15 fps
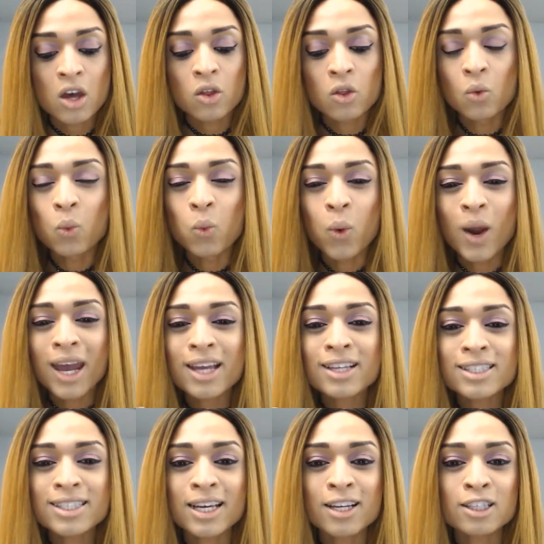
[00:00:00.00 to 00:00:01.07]
the way it
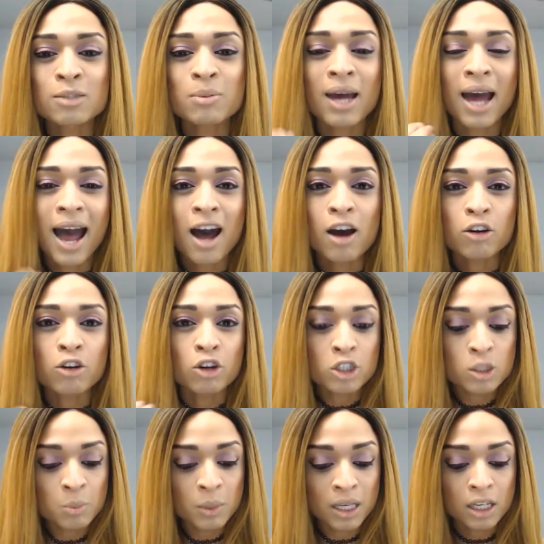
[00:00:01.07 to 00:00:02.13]
sounds, but how you're
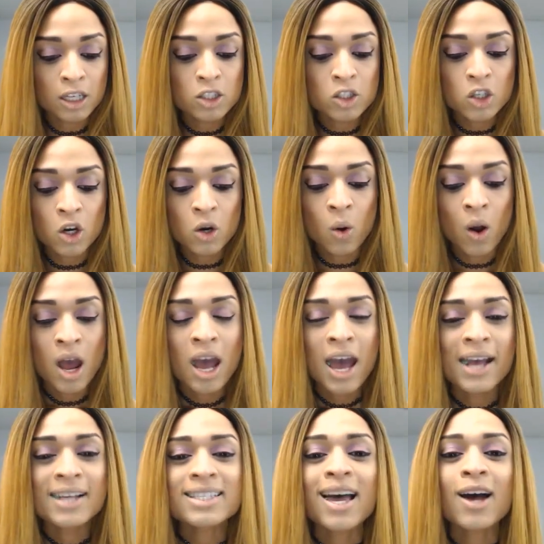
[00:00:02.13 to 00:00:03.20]
speaking. So
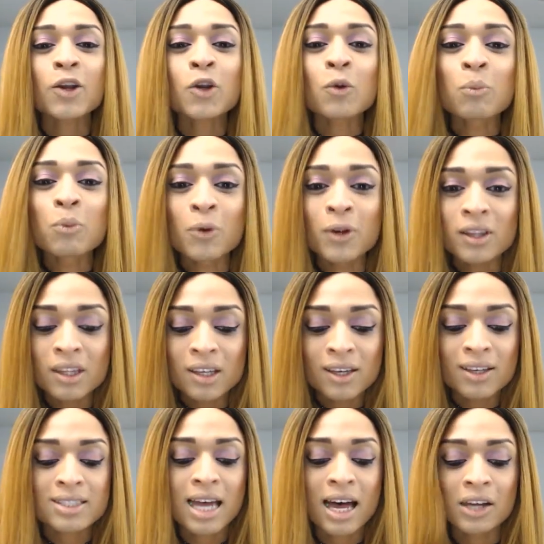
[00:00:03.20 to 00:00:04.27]
it's how you're breathing,
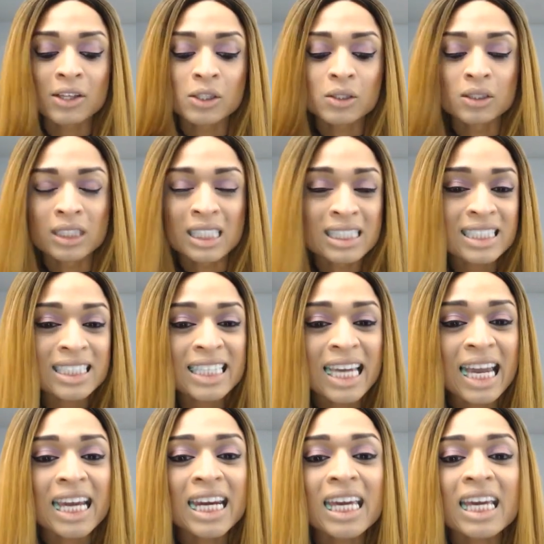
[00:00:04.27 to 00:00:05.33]
it's how you're
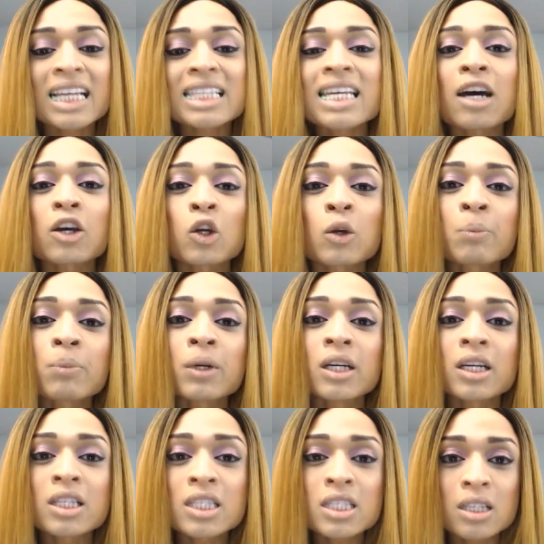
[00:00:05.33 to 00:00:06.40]
enunciating, it's how you're
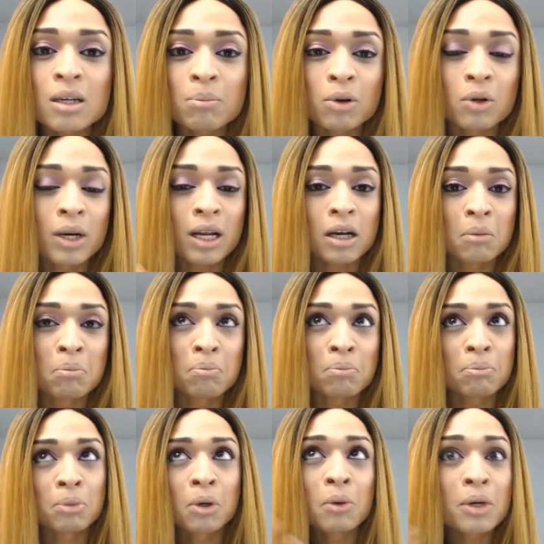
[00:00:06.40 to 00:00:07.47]

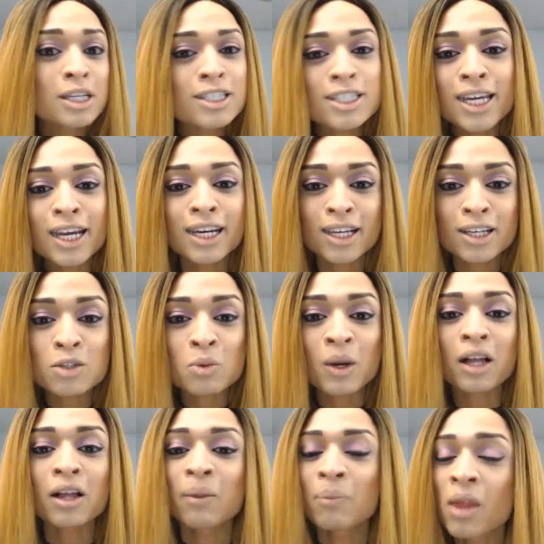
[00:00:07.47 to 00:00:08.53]
pronunciating as
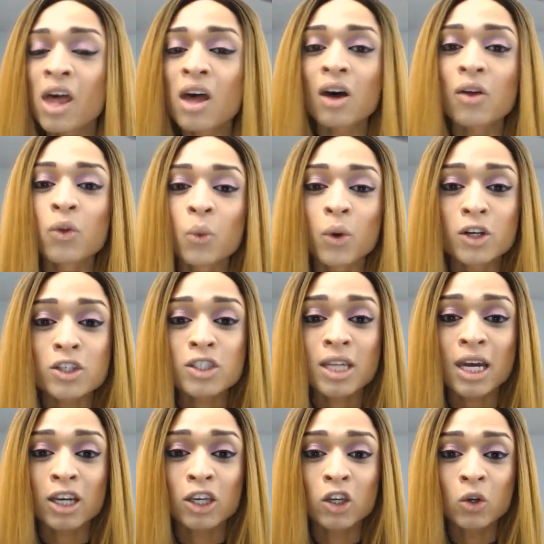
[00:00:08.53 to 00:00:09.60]
well, the words
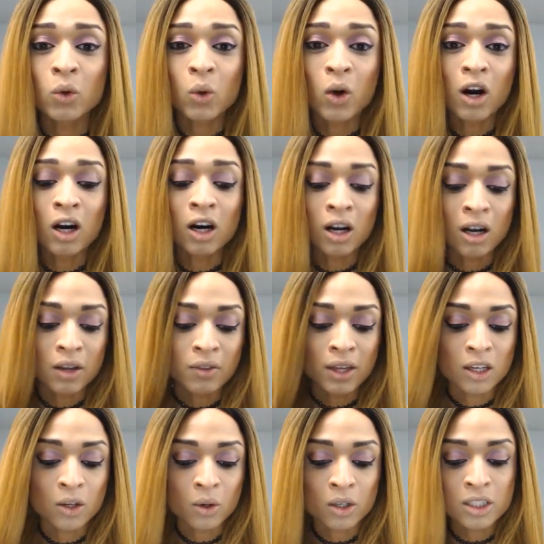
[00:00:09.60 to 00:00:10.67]
that you're
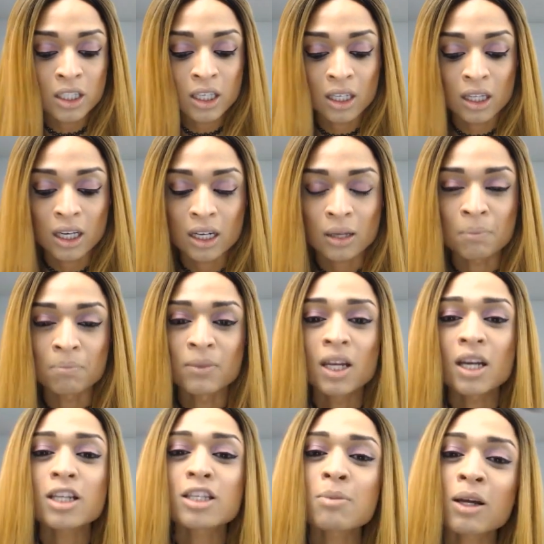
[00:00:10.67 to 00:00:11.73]
articulating.
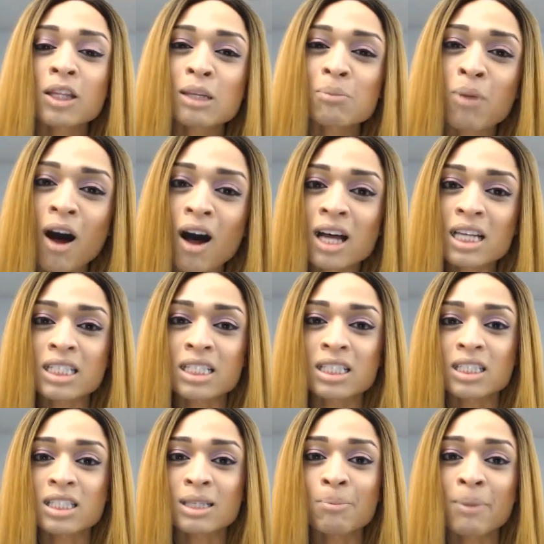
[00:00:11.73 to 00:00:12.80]
It's about the
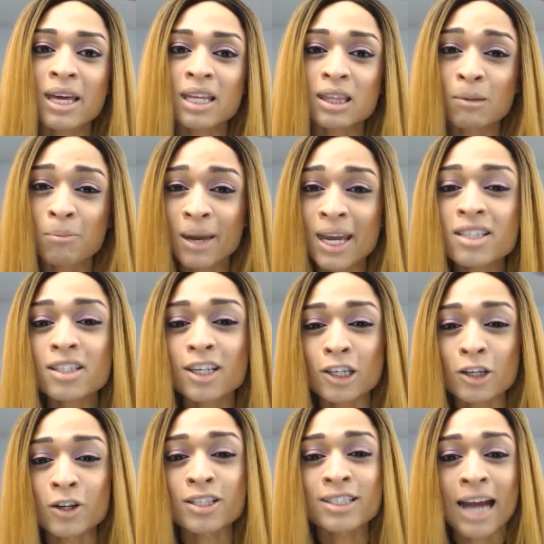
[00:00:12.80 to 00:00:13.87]
pauses, the pace that
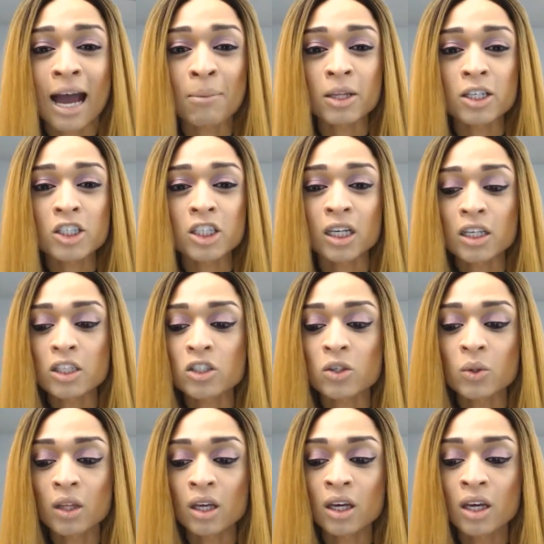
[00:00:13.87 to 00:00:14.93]
you're establishing. So
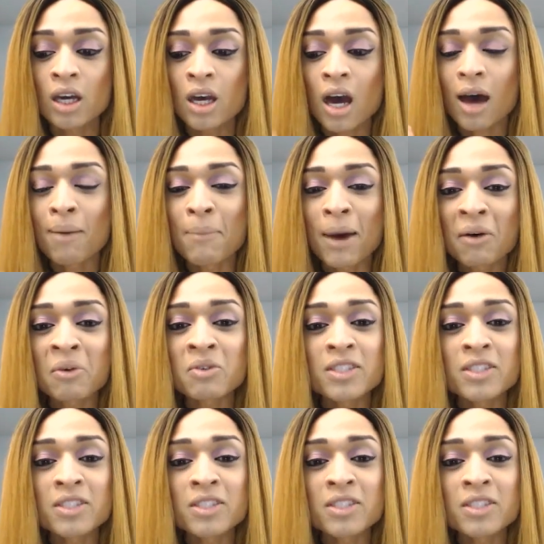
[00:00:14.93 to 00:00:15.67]
the amount of